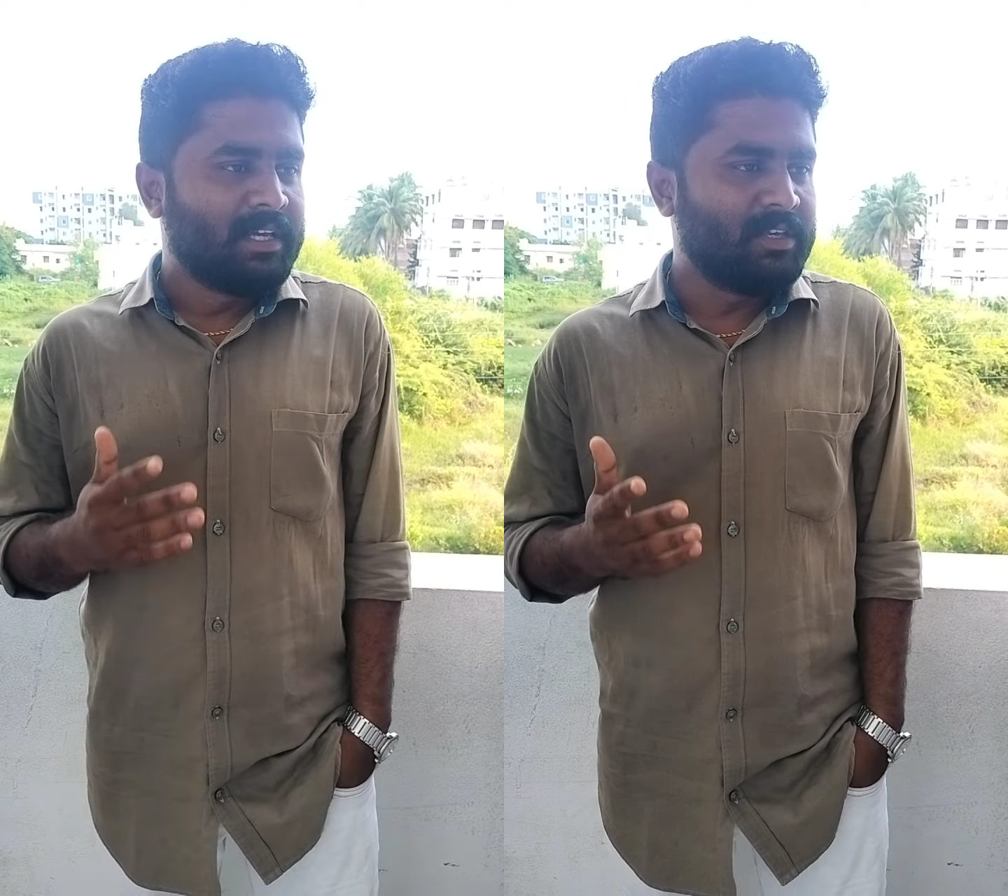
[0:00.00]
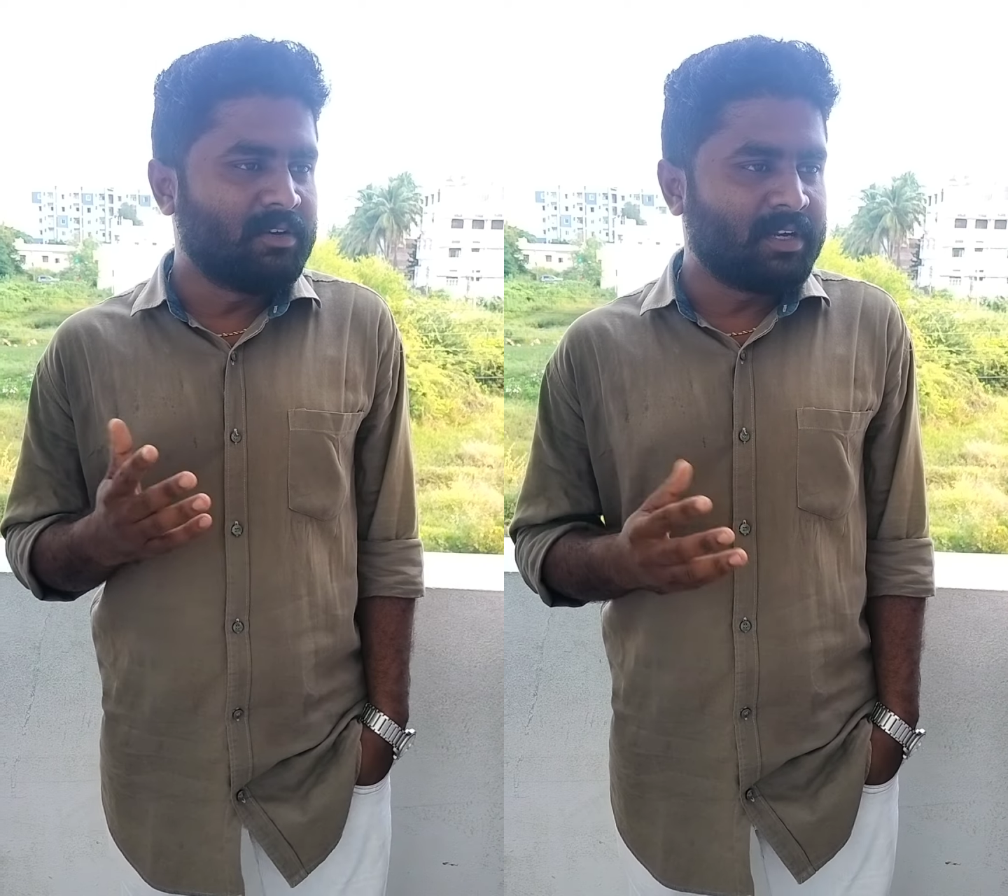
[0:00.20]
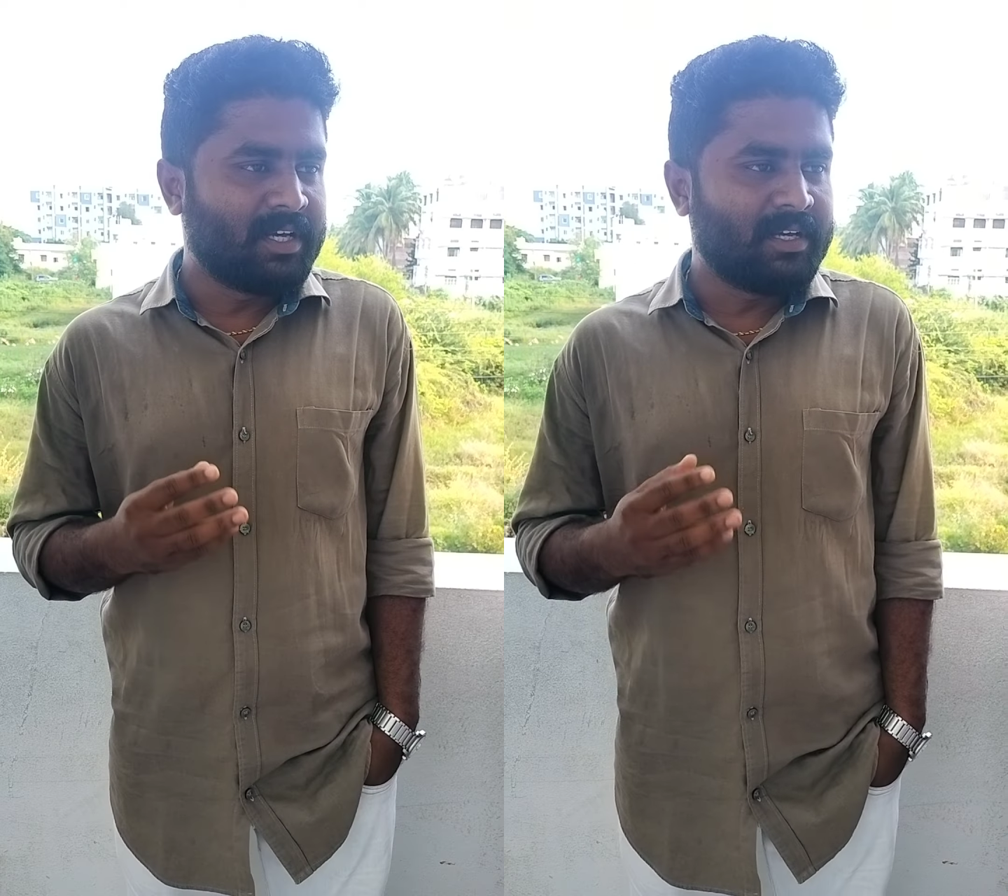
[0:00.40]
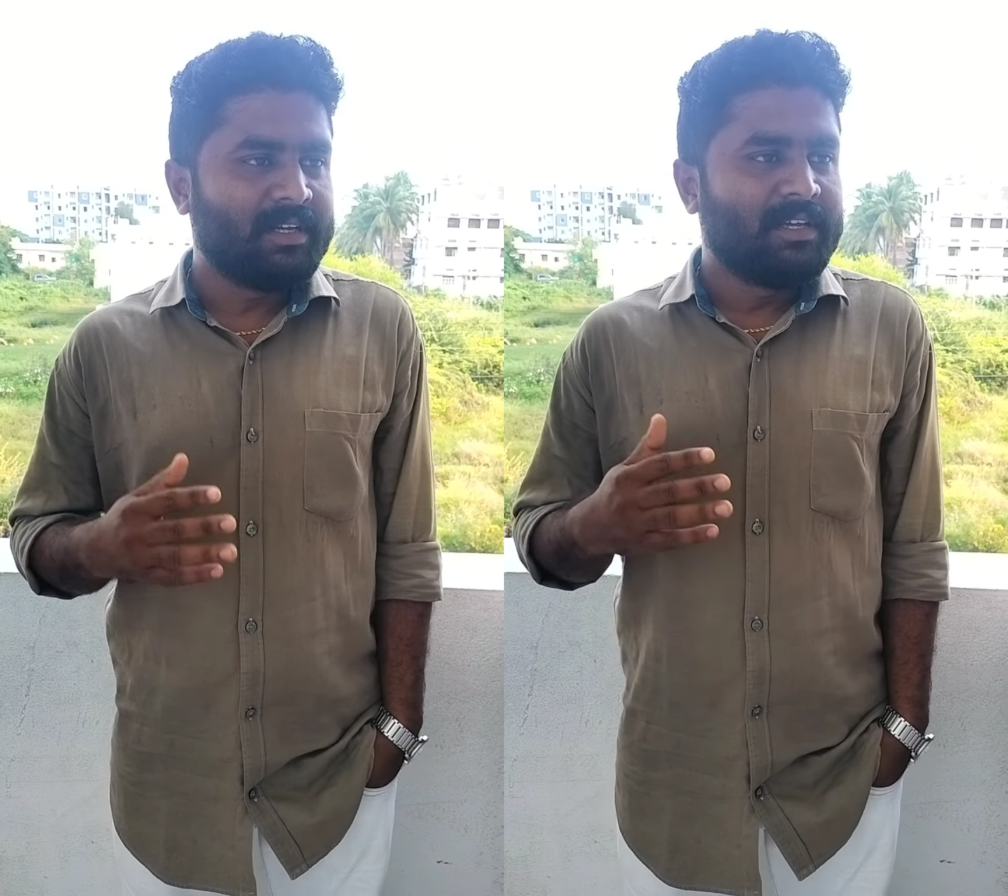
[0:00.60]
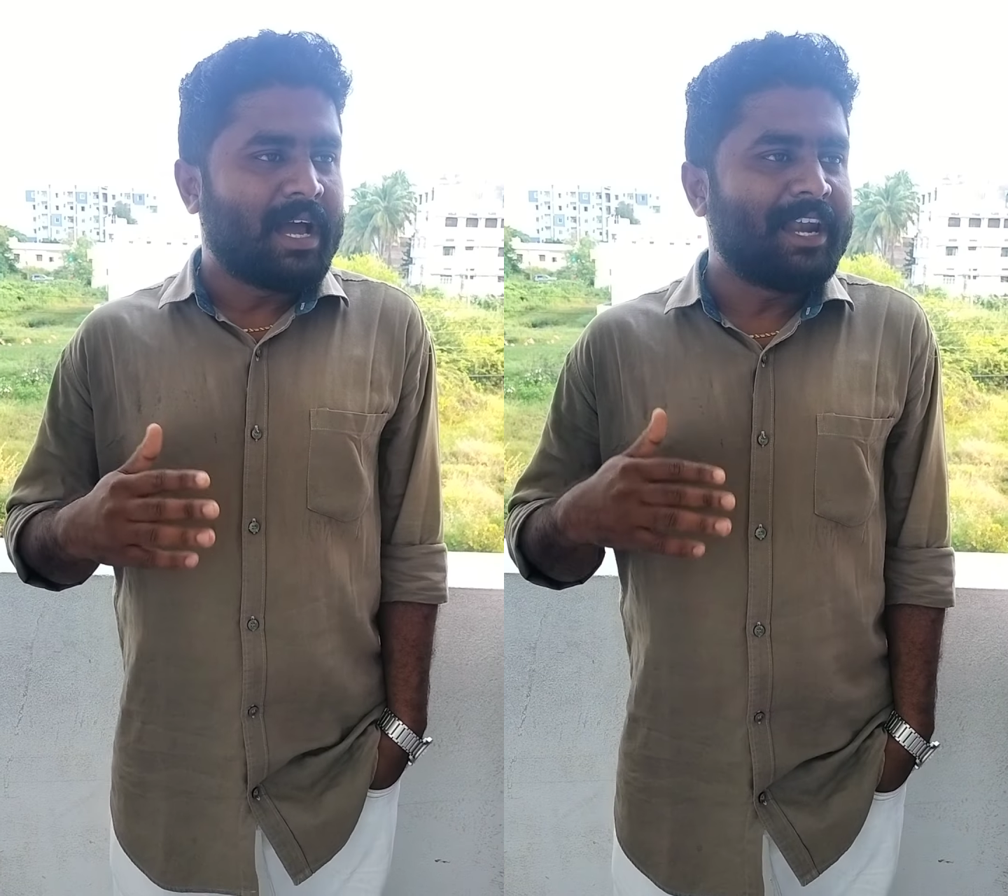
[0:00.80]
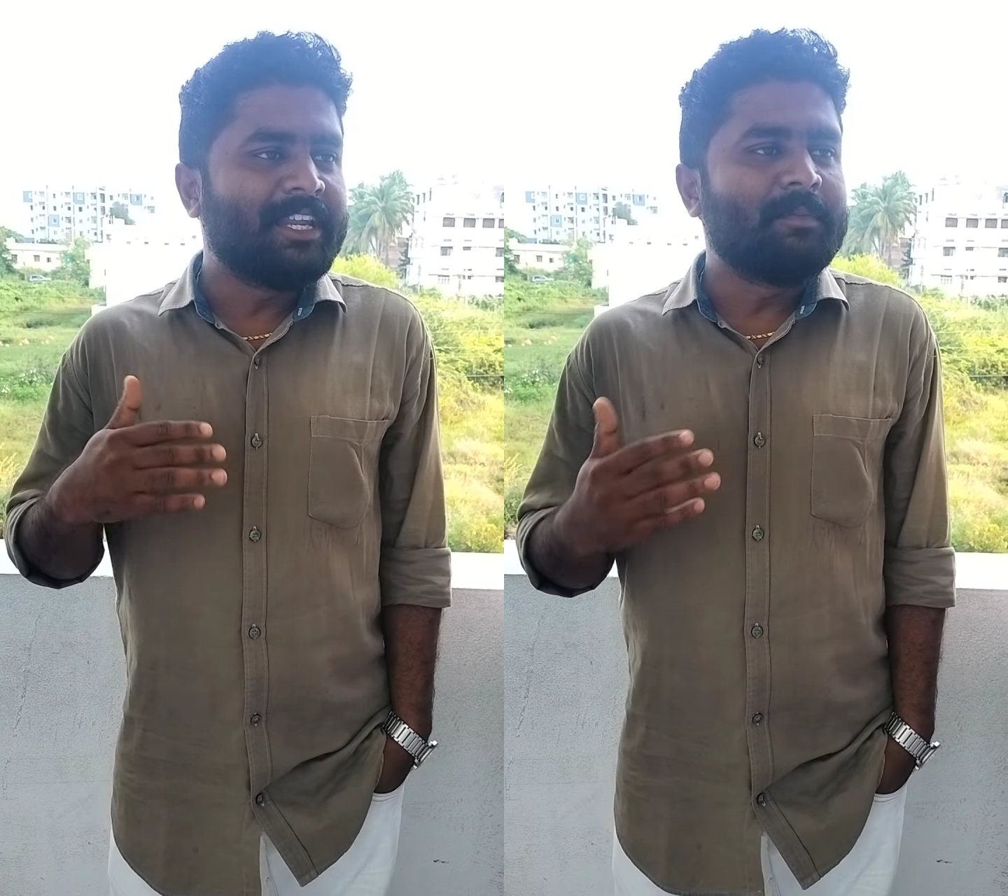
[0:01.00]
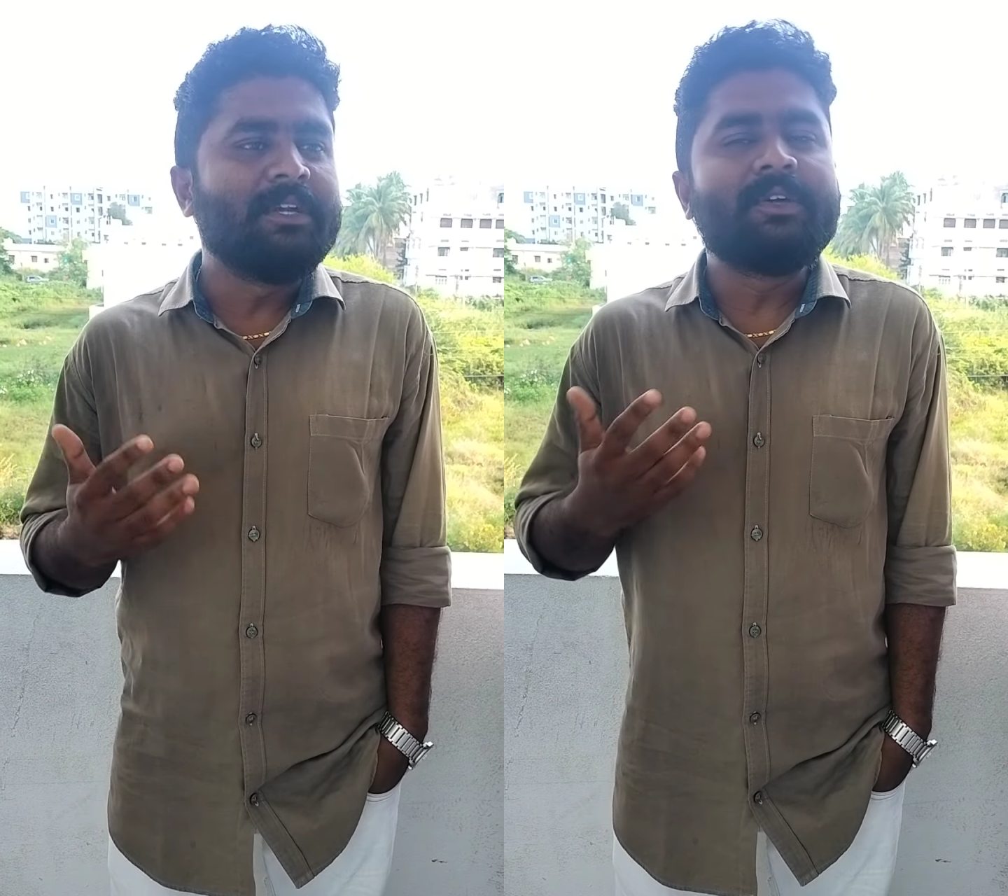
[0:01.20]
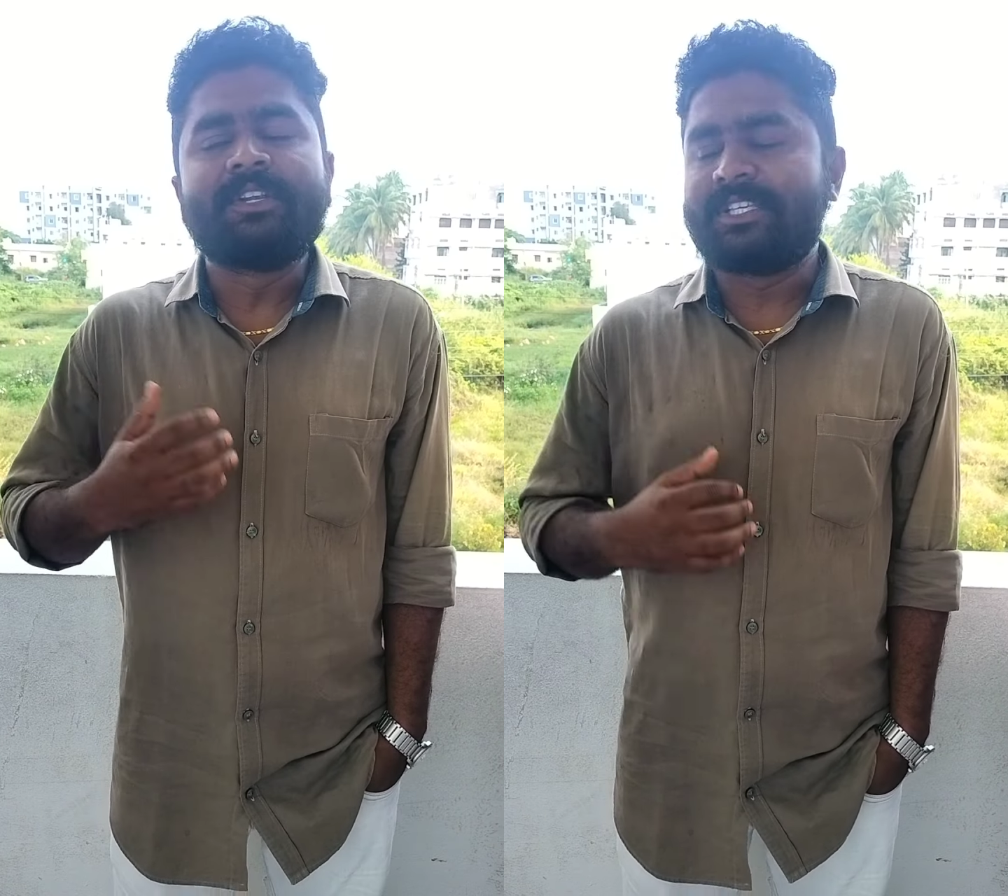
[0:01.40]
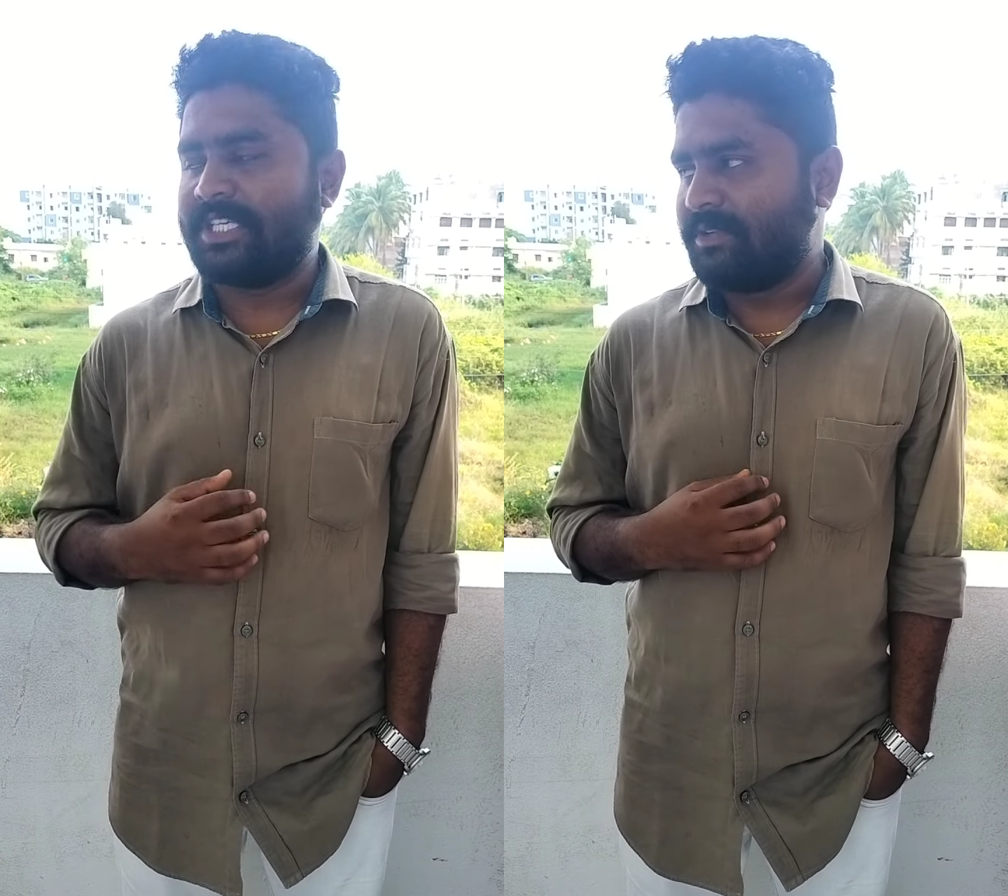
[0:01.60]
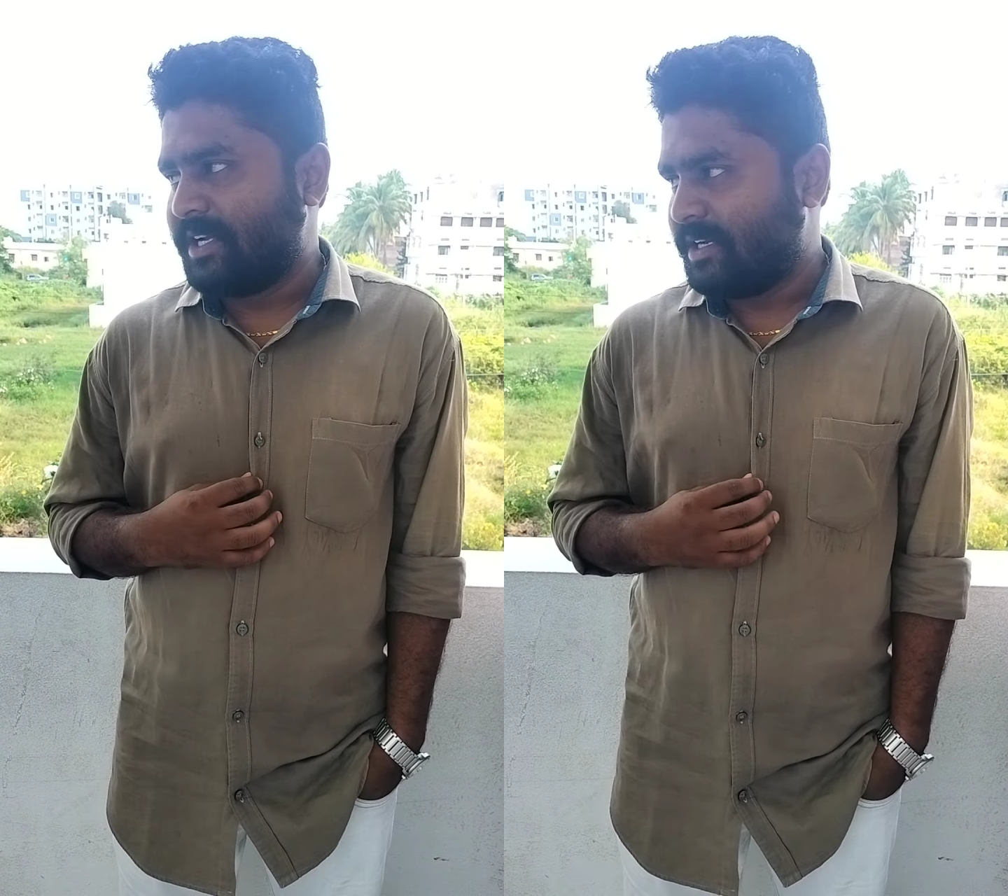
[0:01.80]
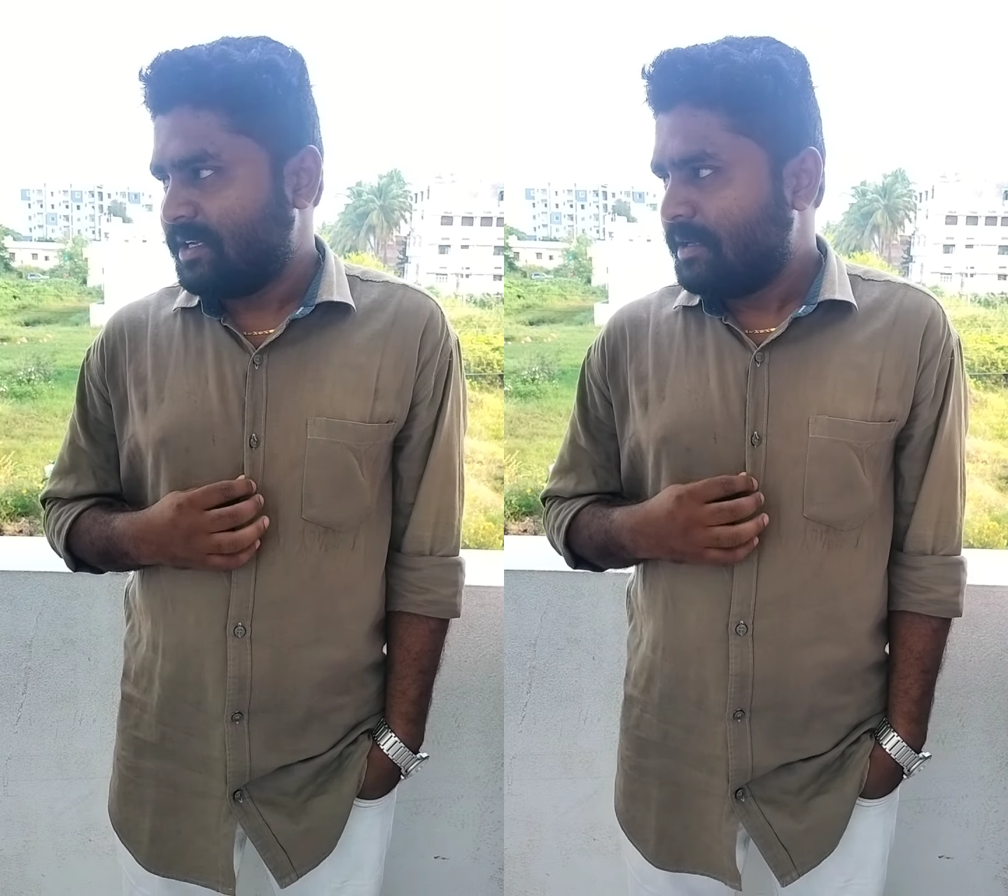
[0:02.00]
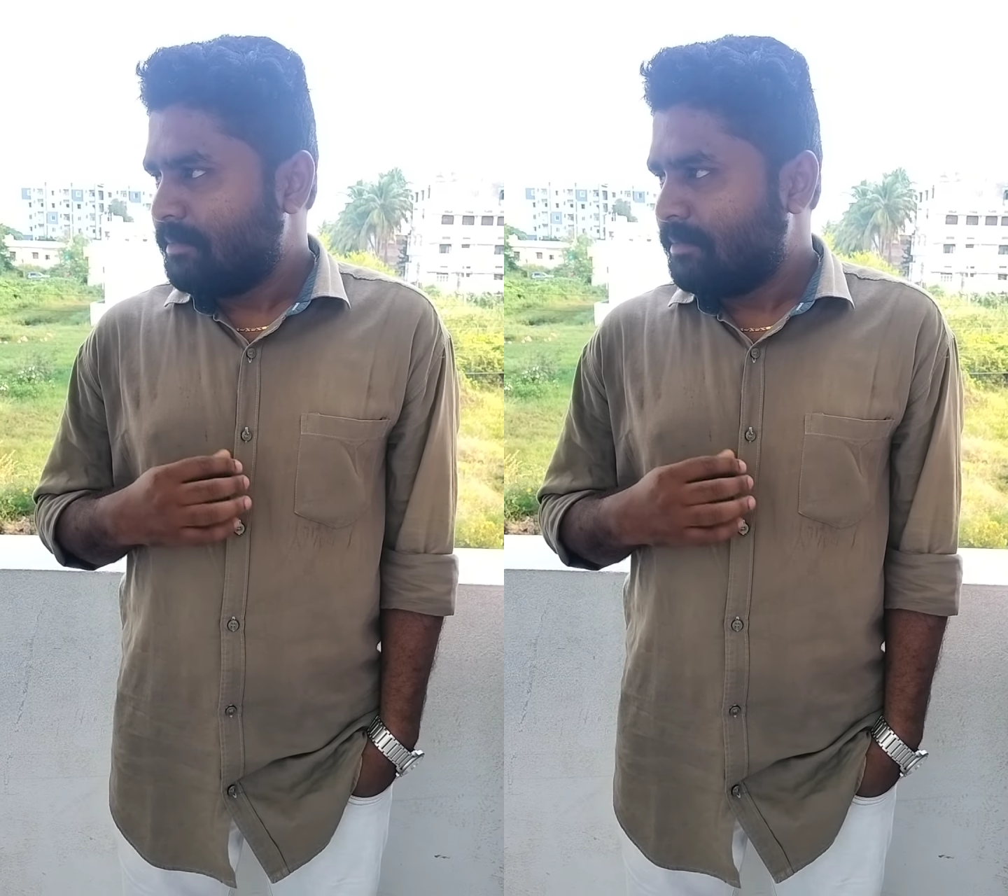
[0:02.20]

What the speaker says: you are unable to receive that.